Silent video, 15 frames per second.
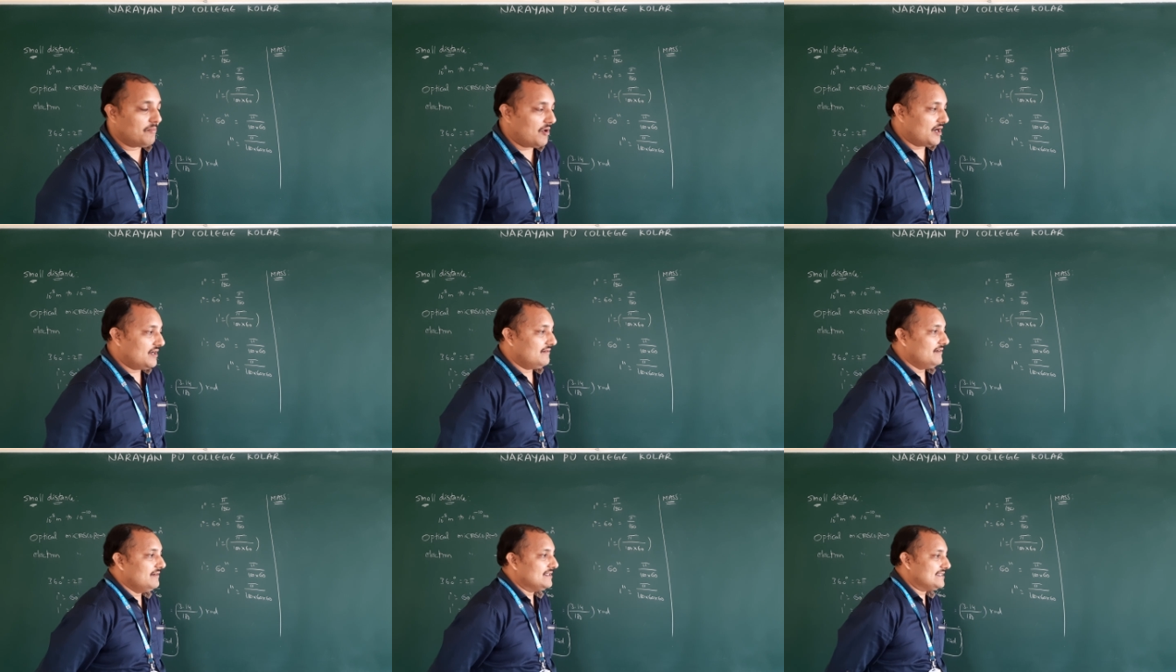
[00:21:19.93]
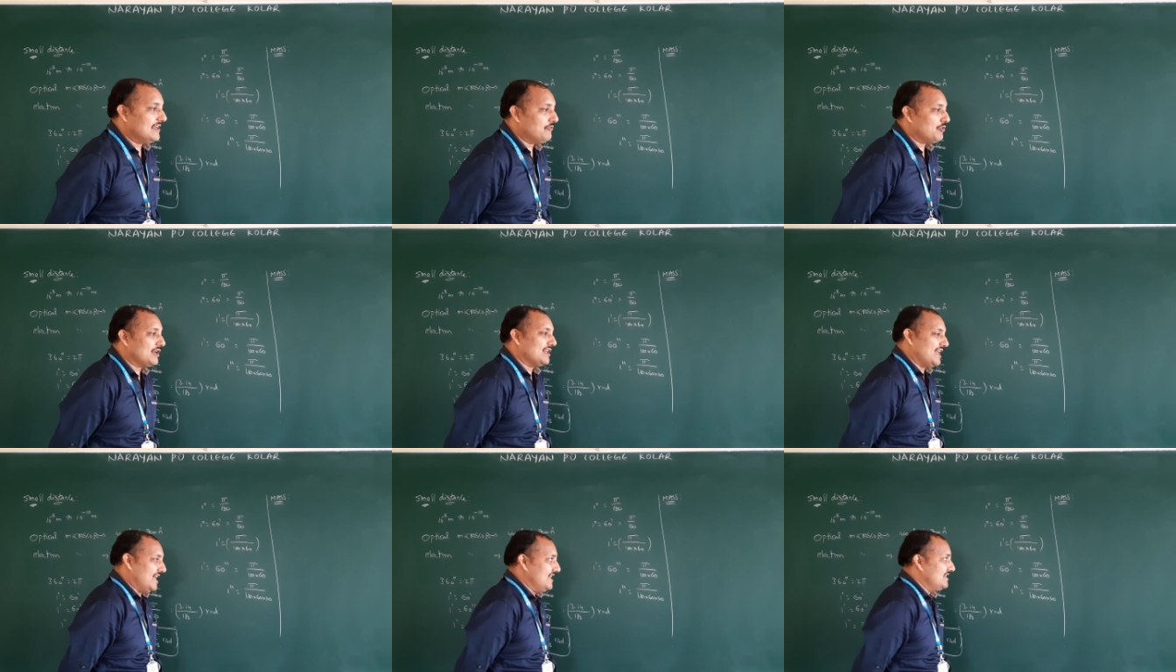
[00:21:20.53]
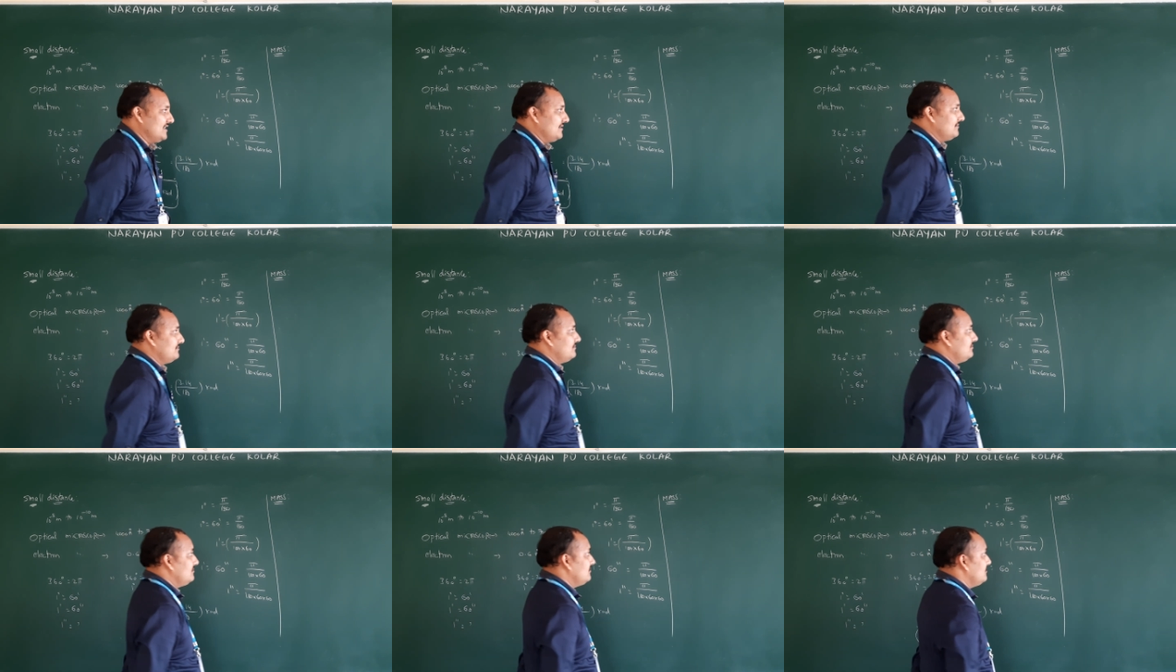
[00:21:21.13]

body. We will say 1 kg.